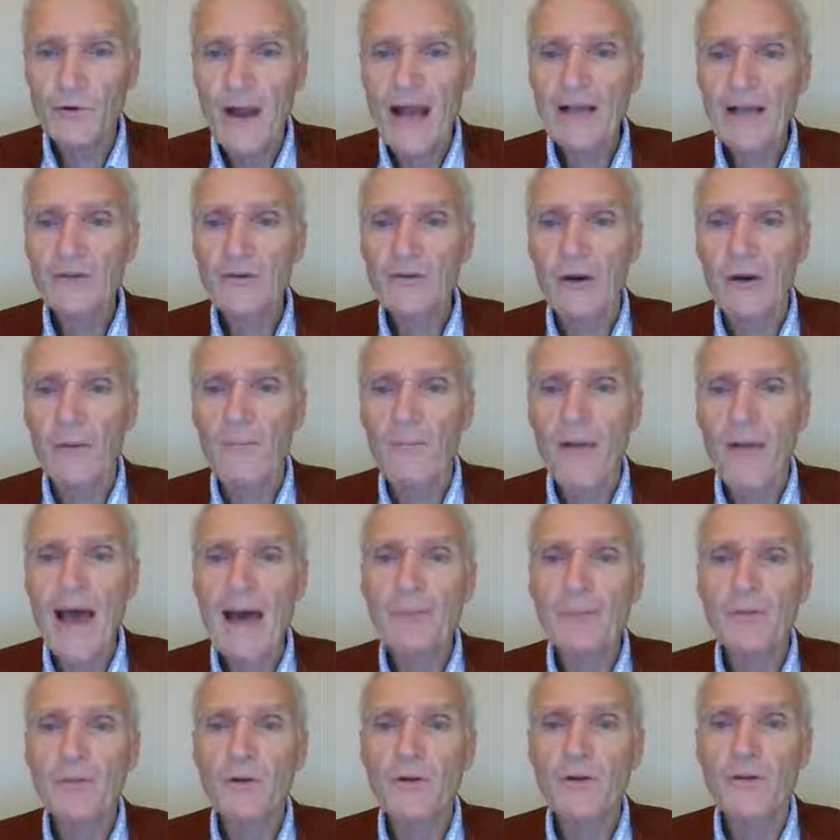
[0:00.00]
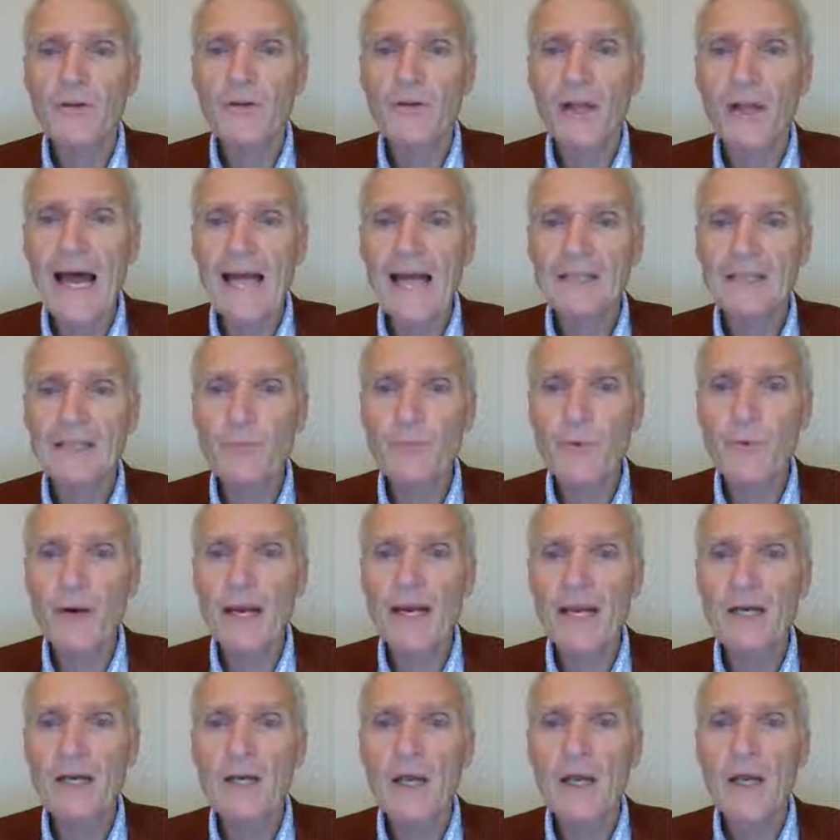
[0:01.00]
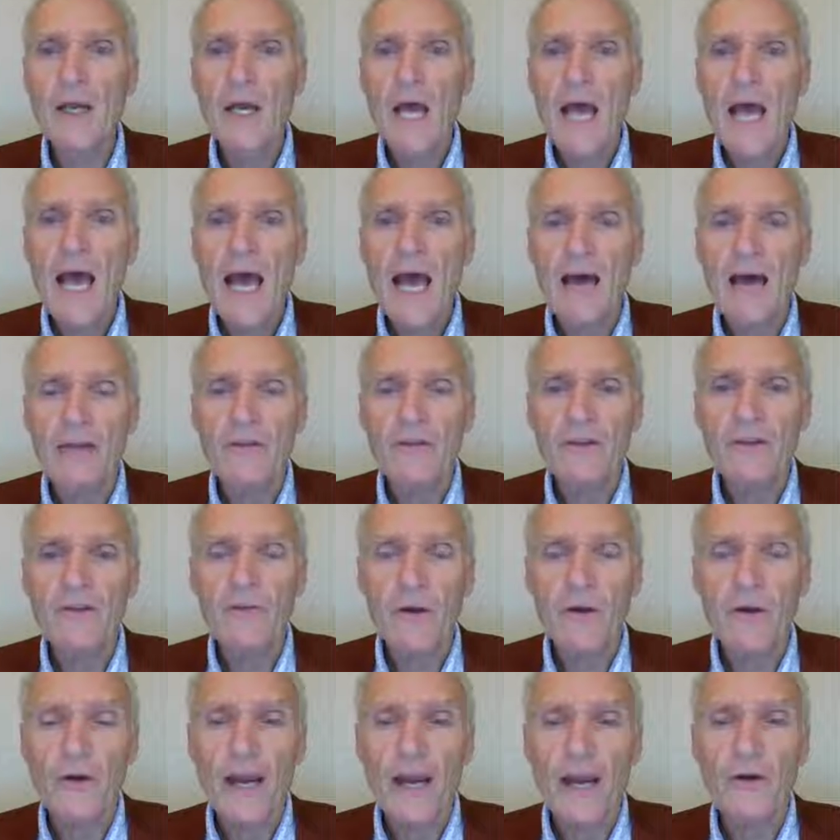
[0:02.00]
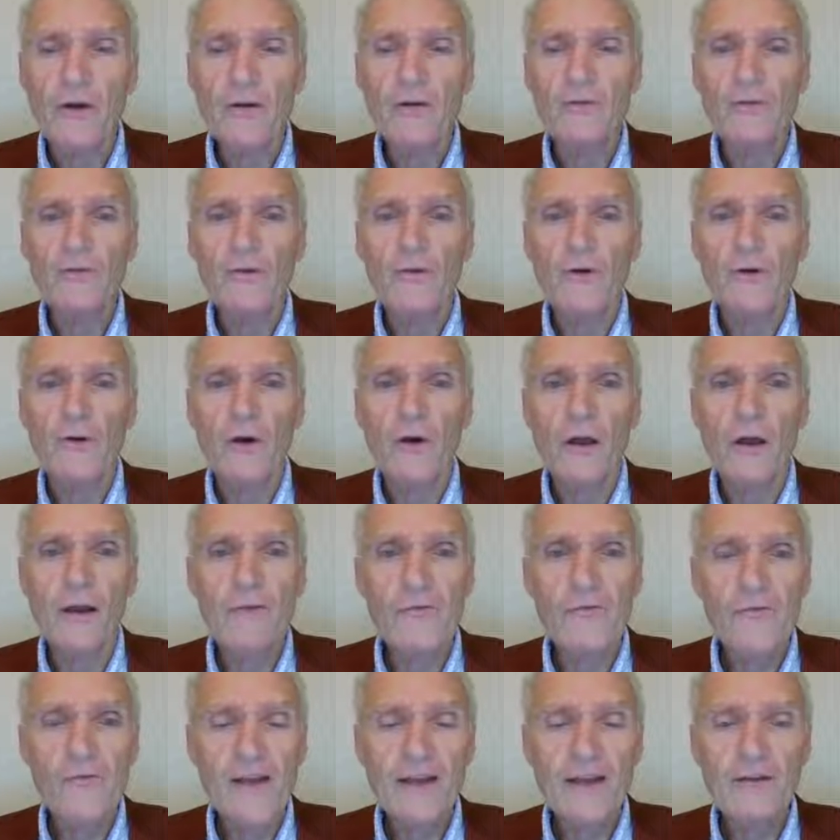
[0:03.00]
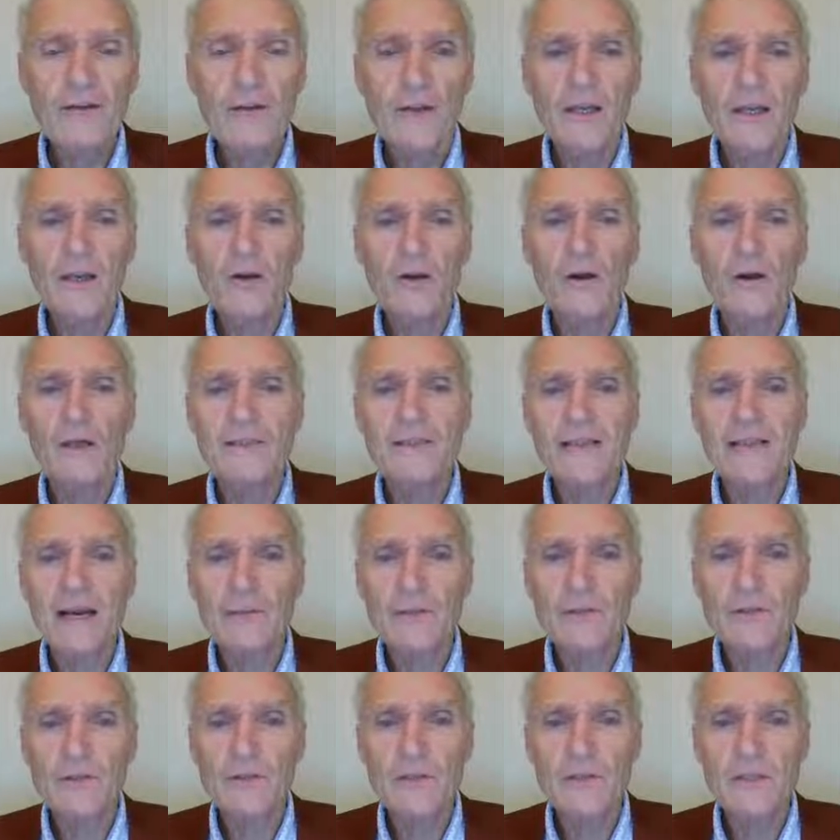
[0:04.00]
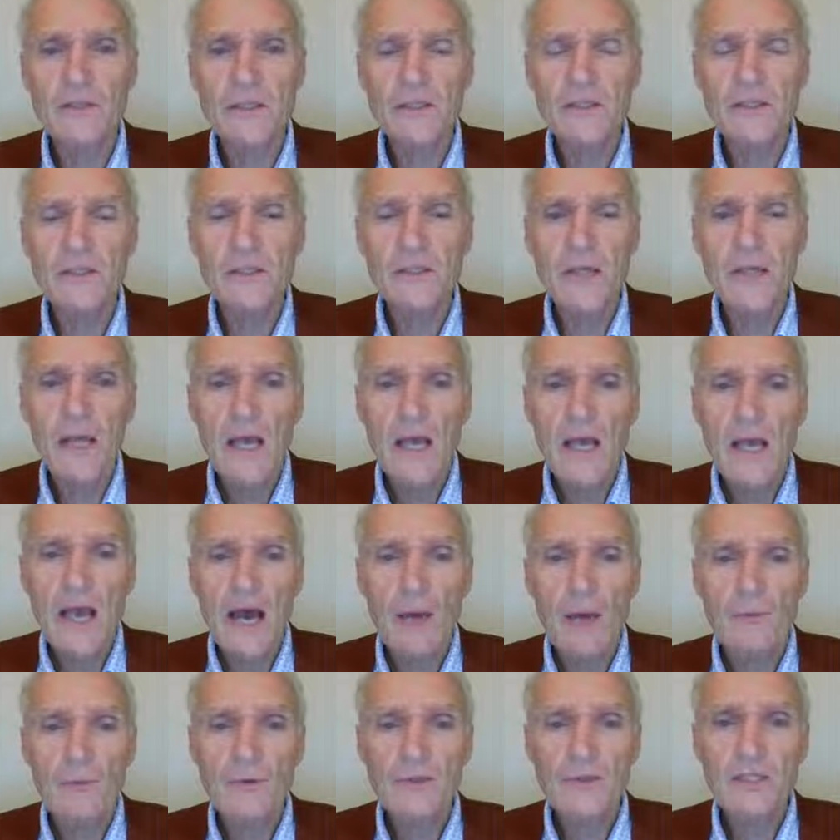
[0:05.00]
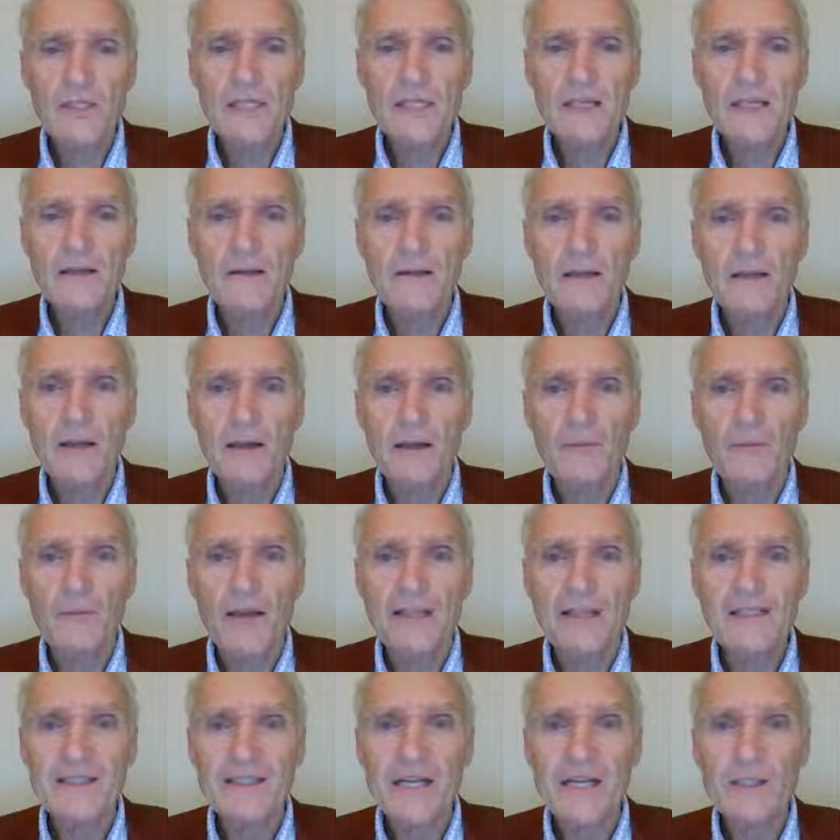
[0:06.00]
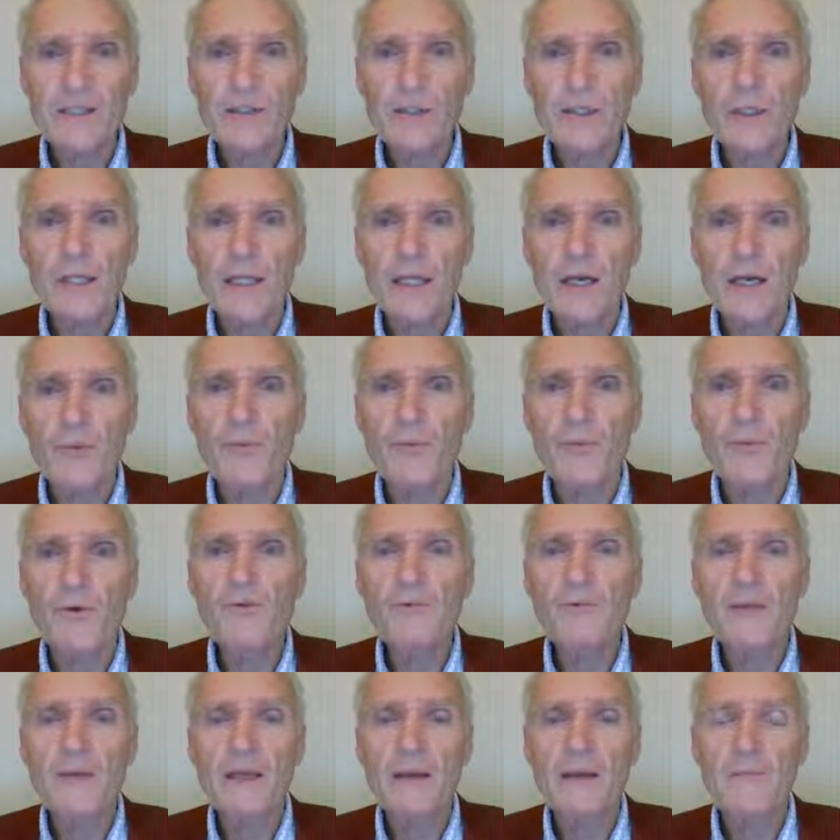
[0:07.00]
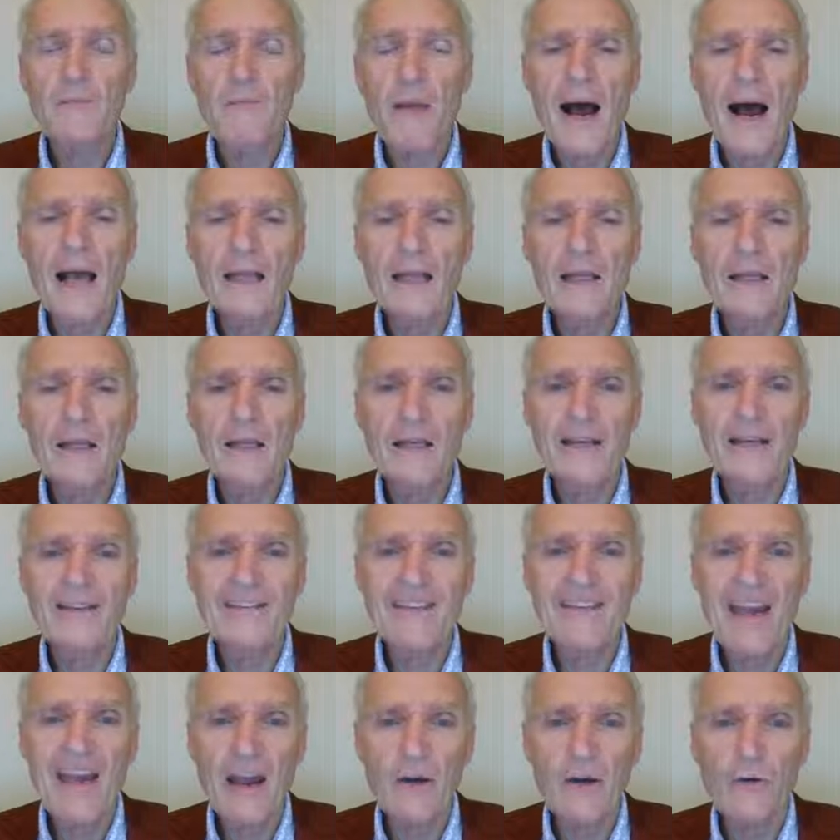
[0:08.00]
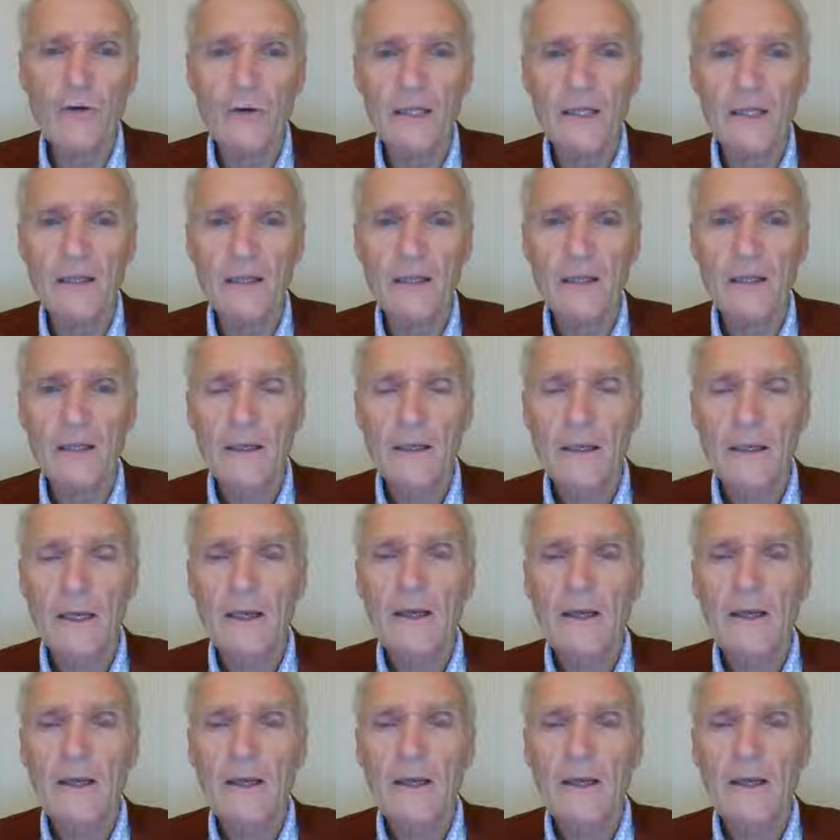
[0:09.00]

tracts are mapped in this glass brain, and these are areas that are all affected in Alzheimer's disease, and we're seeing essentially an improvement in myelin integrity